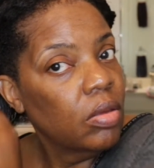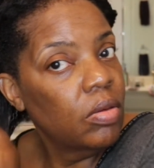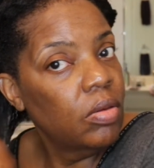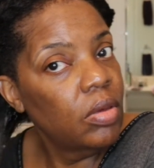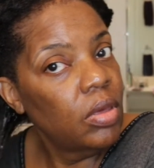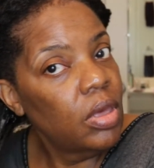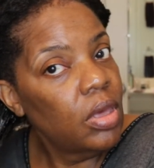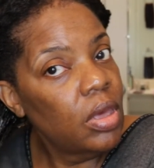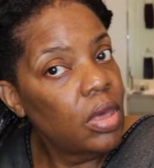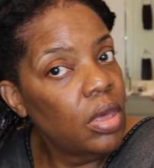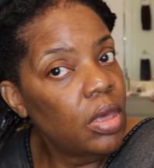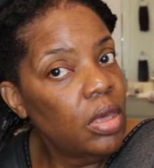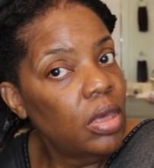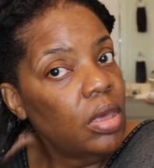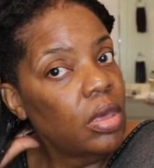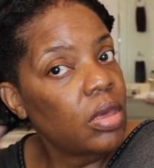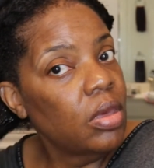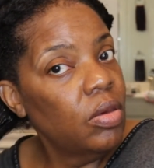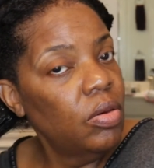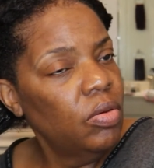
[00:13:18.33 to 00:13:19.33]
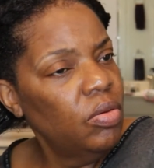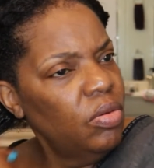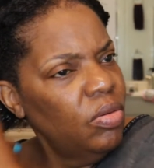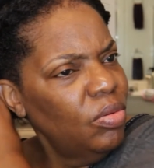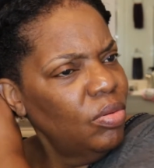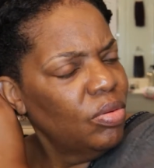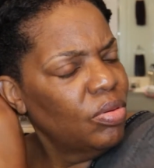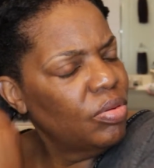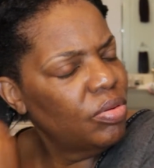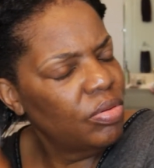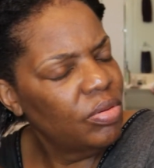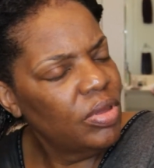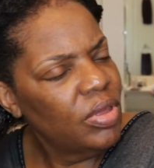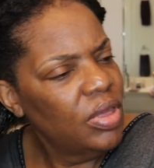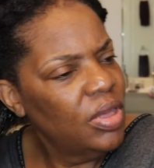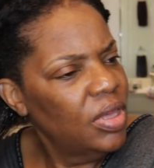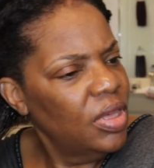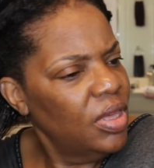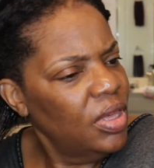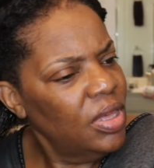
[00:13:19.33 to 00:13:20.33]
Okay. Ooh.
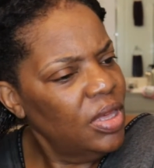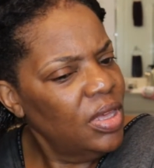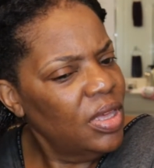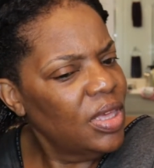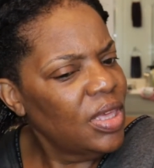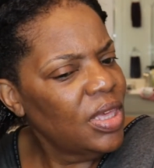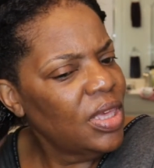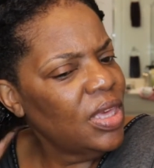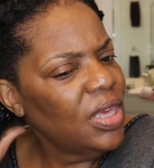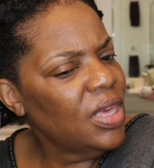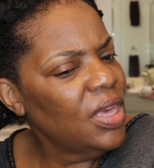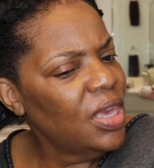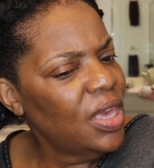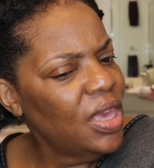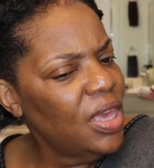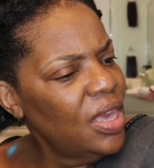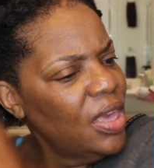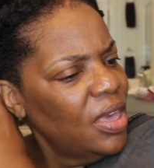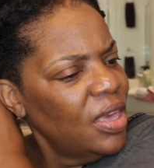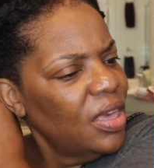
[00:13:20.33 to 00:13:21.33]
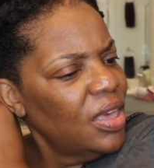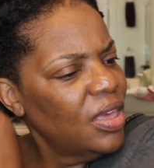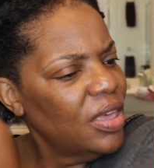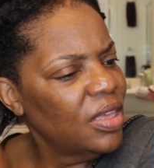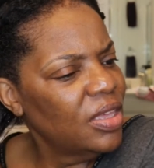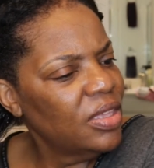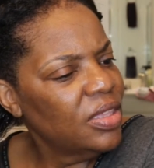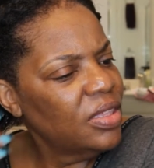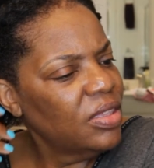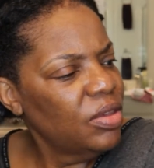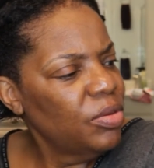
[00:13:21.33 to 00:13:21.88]
Yes.